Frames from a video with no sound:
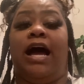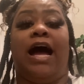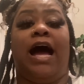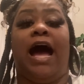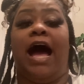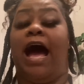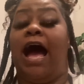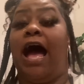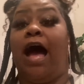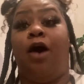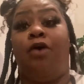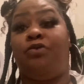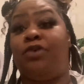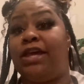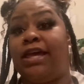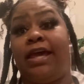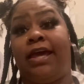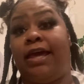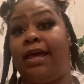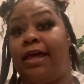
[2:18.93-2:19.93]
I don't
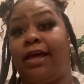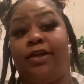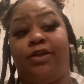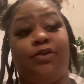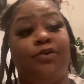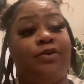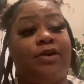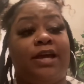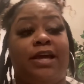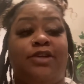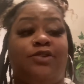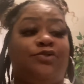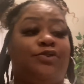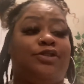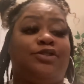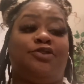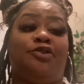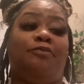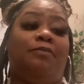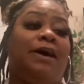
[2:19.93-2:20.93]
care. You can't trust
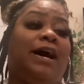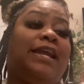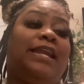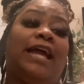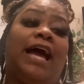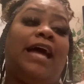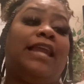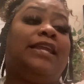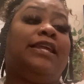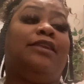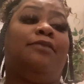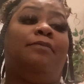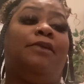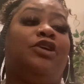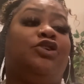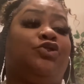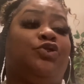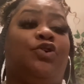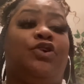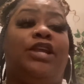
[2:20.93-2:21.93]
nobody. I need to make
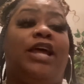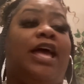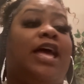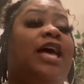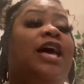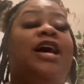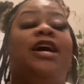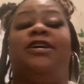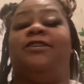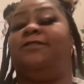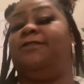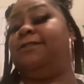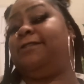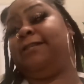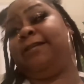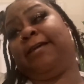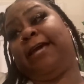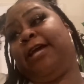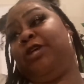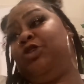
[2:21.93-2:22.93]
sure that just in
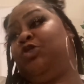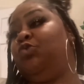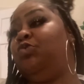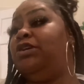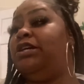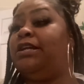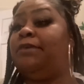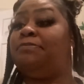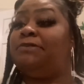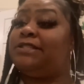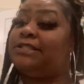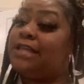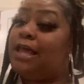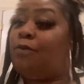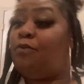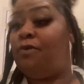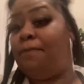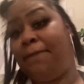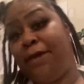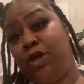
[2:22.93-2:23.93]
case you get upset with
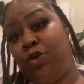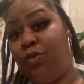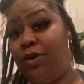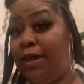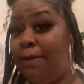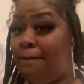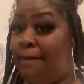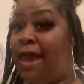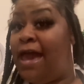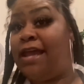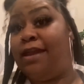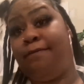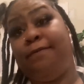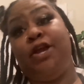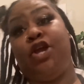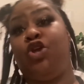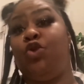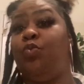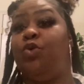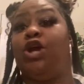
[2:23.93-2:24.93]
me, you get mad at me, and
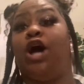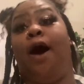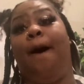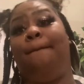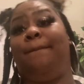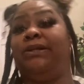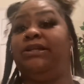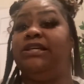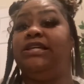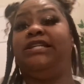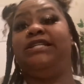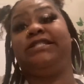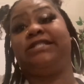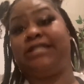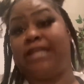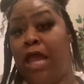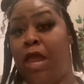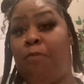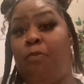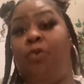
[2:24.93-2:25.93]
you want to up and leave this
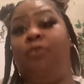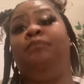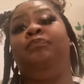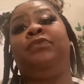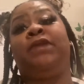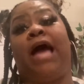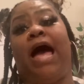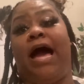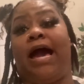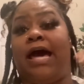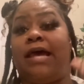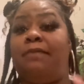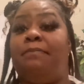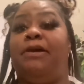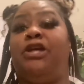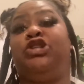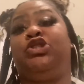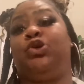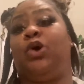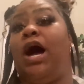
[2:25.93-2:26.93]
table, I got to make
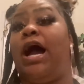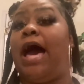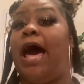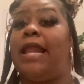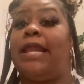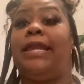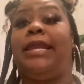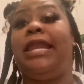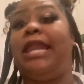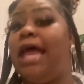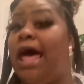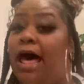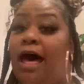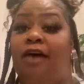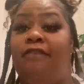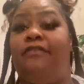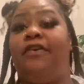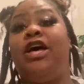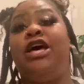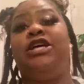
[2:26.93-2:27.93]
sure I got enough
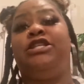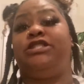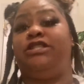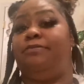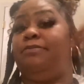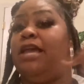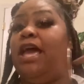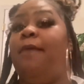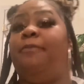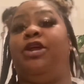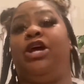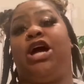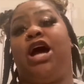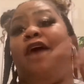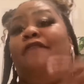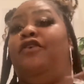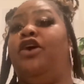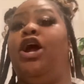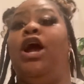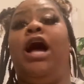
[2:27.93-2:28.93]
to be able to
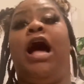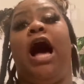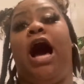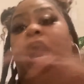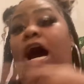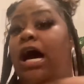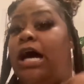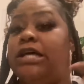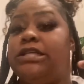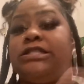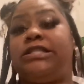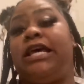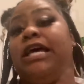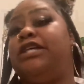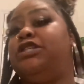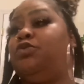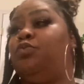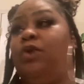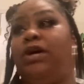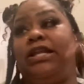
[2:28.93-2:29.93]
cover us as
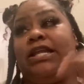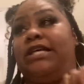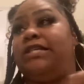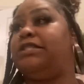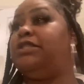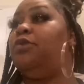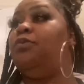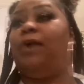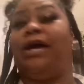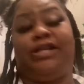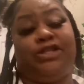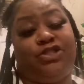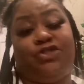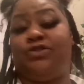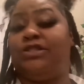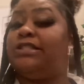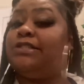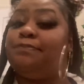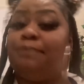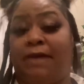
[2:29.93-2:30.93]
well as the
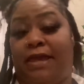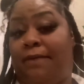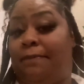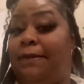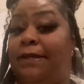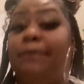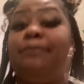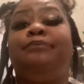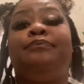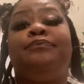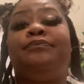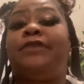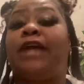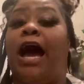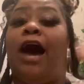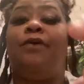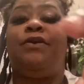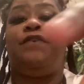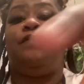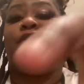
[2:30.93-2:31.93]
waitress, baby. I
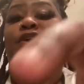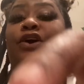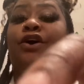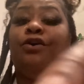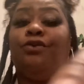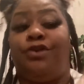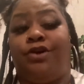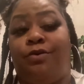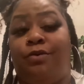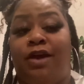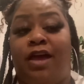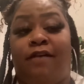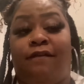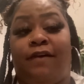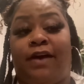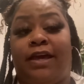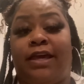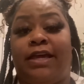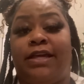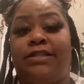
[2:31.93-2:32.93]
don't even go nowhere if I
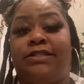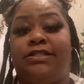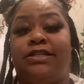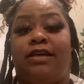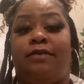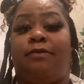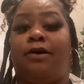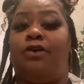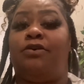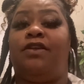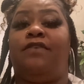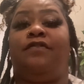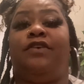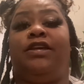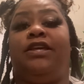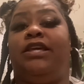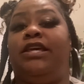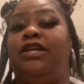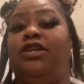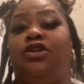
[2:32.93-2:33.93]
can't tip. I don't even
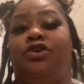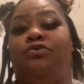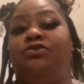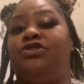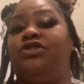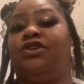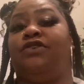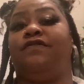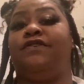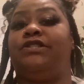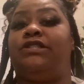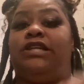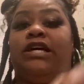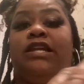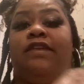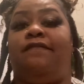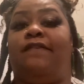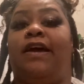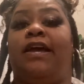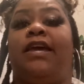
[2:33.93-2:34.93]
get no service done if
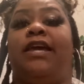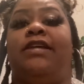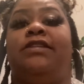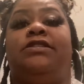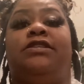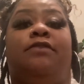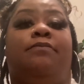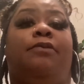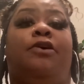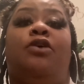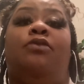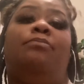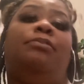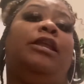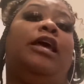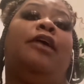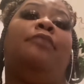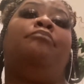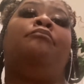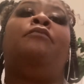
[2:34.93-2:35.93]
I can't tip. I don't play.
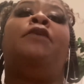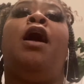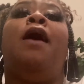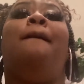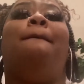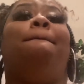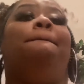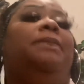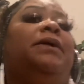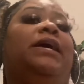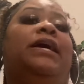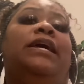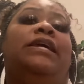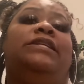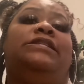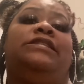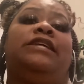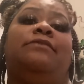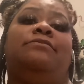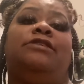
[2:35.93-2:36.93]
But at the
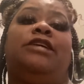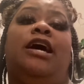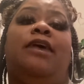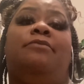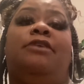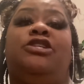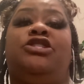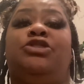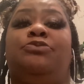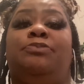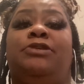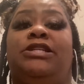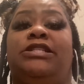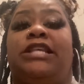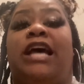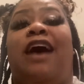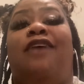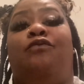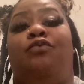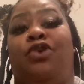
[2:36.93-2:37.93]
same time, that's just because
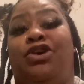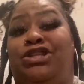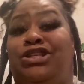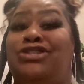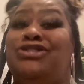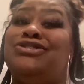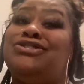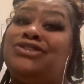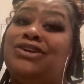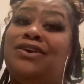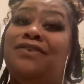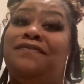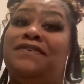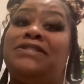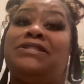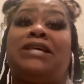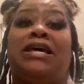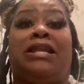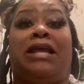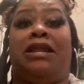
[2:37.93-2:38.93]
I've worked in service
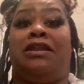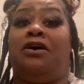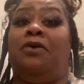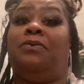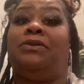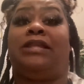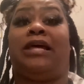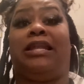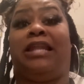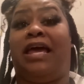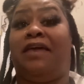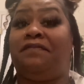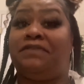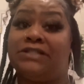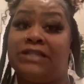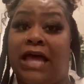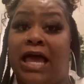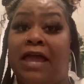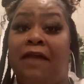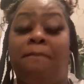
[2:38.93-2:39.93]
and I know what that life is
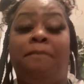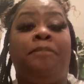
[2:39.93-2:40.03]
like.